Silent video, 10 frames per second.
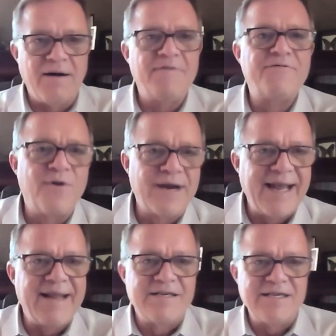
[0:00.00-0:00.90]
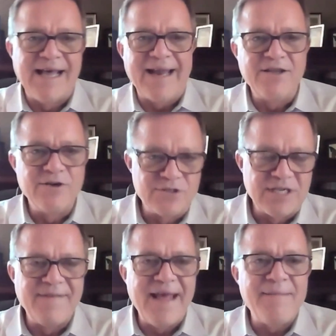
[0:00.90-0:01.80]
for getting to that use.
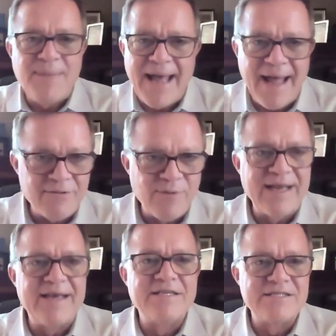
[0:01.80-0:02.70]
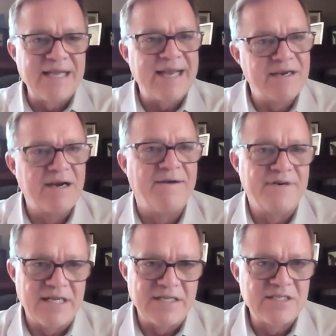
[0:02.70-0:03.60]
And that pathway is data
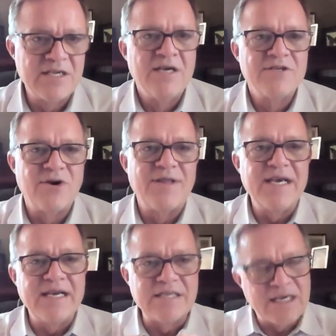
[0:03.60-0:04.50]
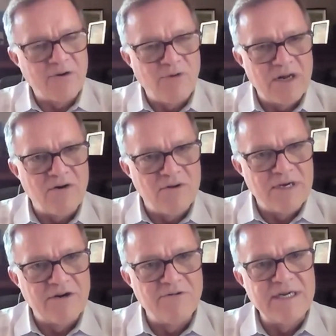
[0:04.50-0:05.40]
governance. So I think it's a critical
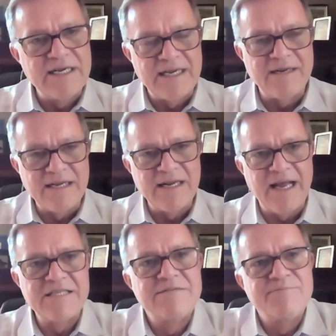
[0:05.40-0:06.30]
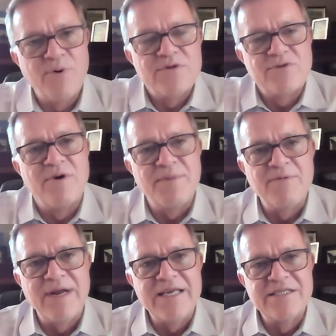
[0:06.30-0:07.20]
ingredient that has to sort of be
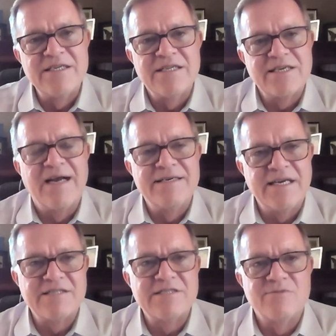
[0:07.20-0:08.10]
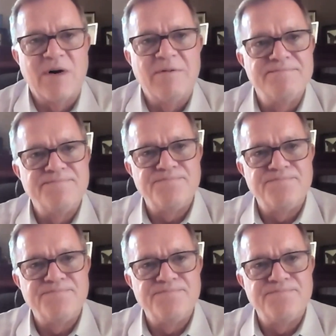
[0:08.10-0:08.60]
raised in this context as well.